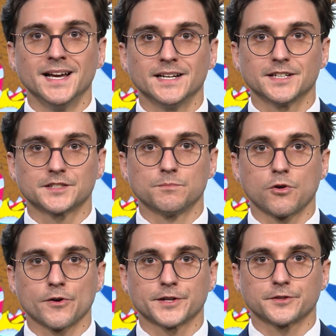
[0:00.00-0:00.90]
It's
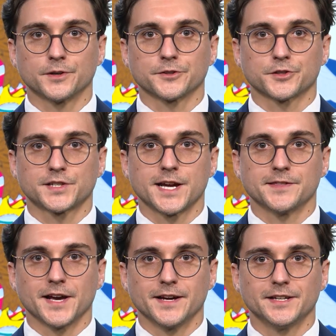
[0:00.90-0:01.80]
important to
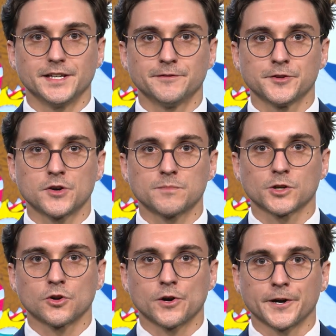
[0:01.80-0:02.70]
understand that even though I'm a
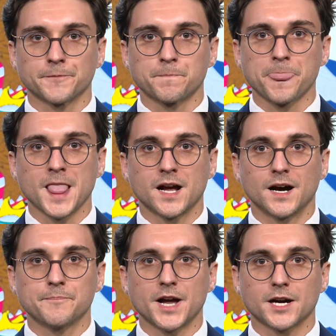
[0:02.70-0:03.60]
lawyer,
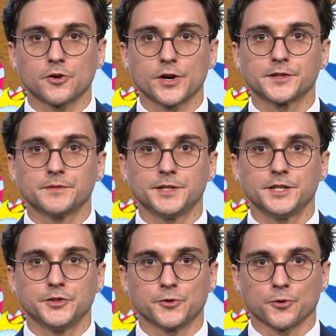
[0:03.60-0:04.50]
I'm not going to
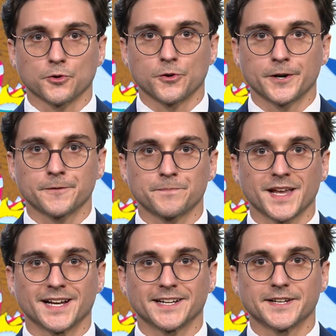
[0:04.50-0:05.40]
be your lawyer
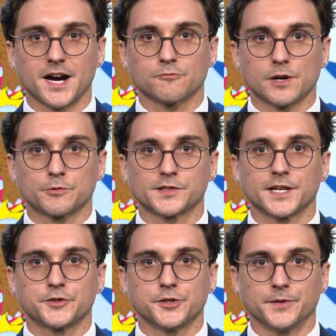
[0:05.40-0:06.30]
and cannot
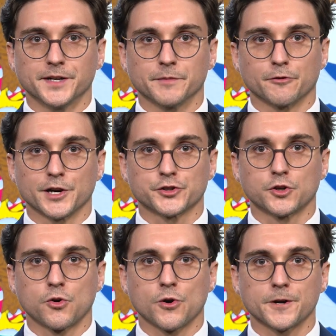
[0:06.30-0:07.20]
represent you in immigration
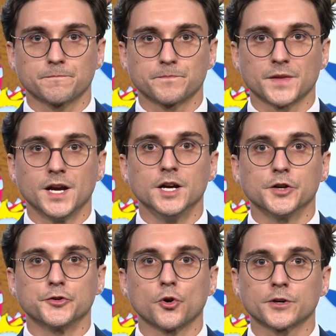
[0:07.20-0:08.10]
court,
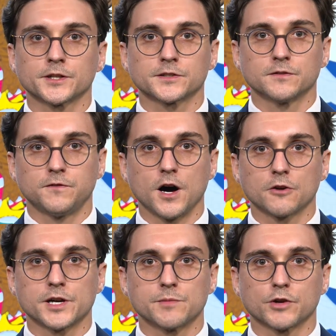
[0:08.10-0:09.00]
nor does the
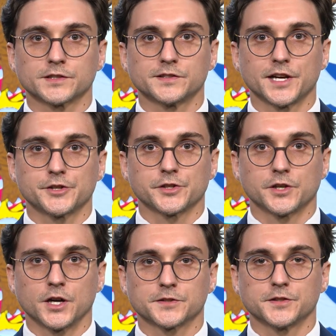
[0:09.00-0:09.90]
following presentation
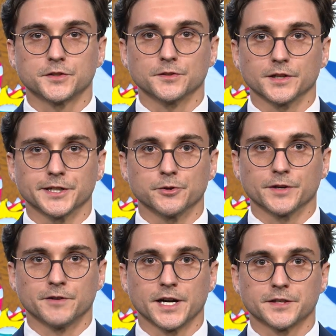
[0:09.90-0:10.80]
constitute legal
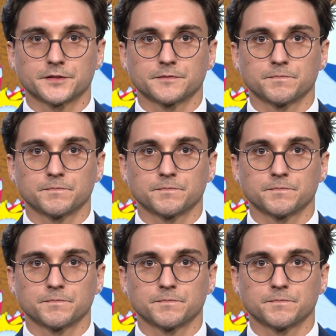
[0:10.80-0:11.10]
advice.